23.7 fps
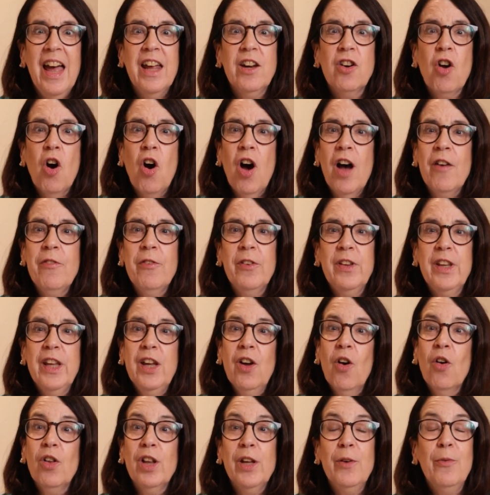And often
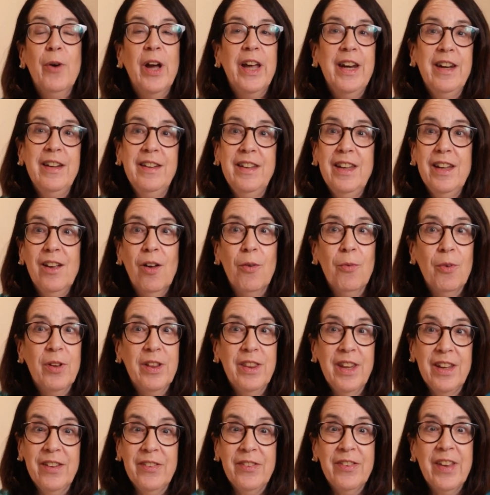the only way to deal
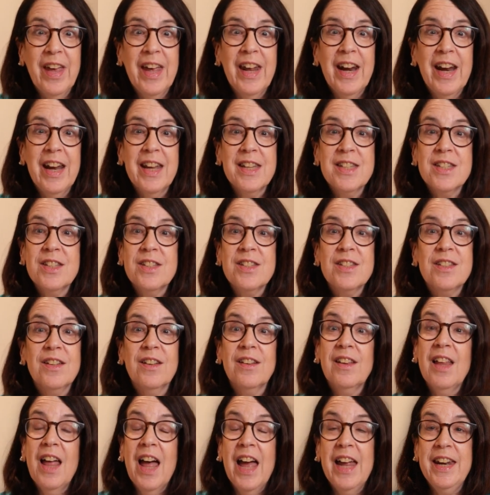with these headaches is to
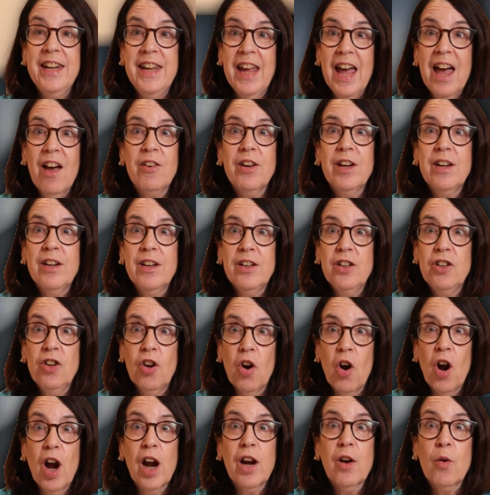lie down in a
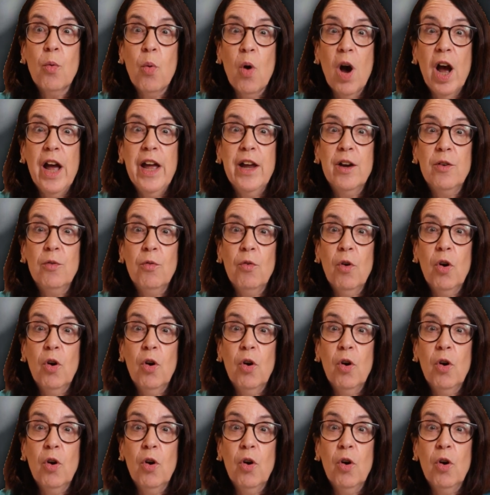dark, quiet